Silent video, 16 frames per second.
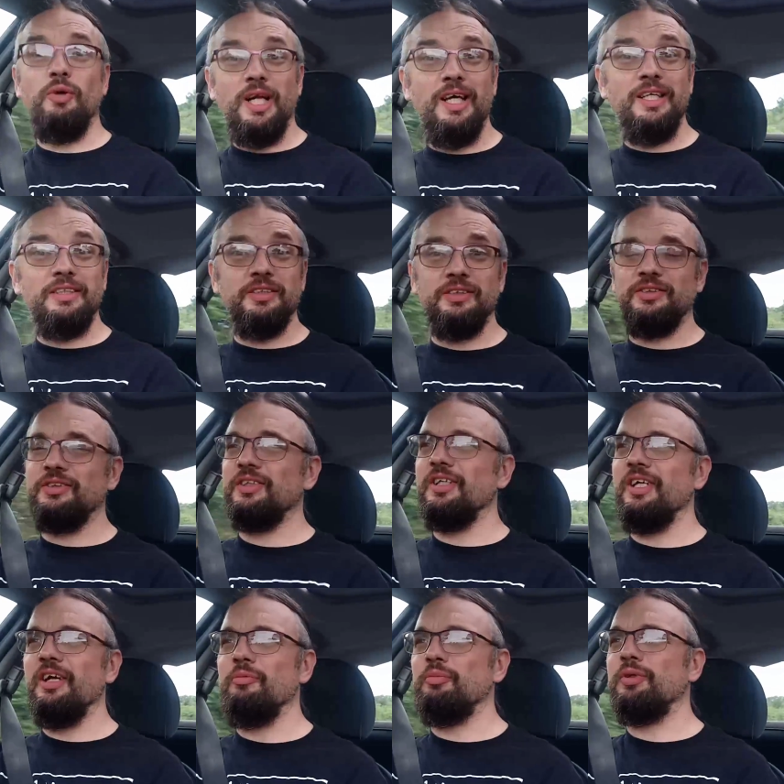see what that does to
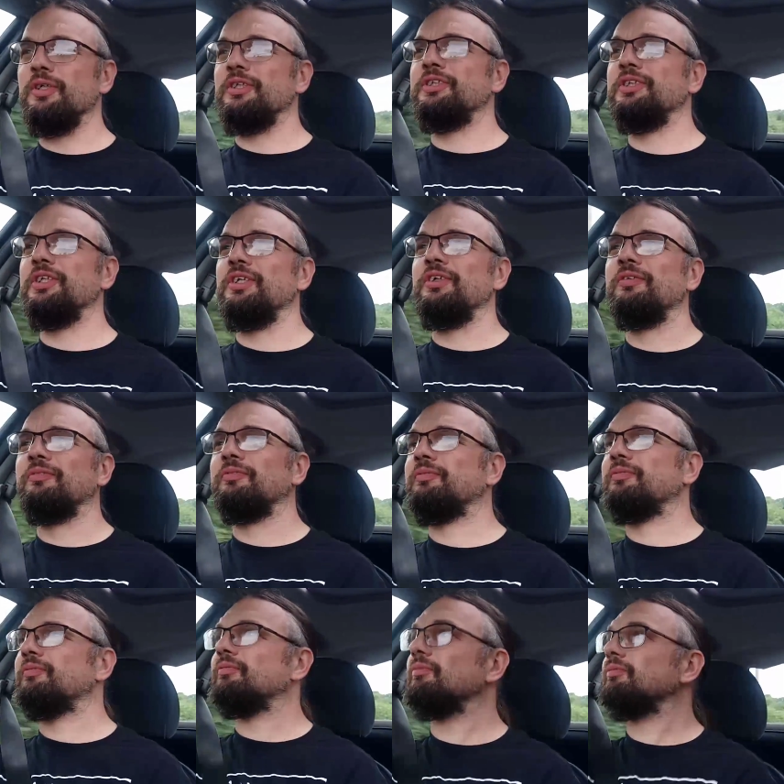the MPG.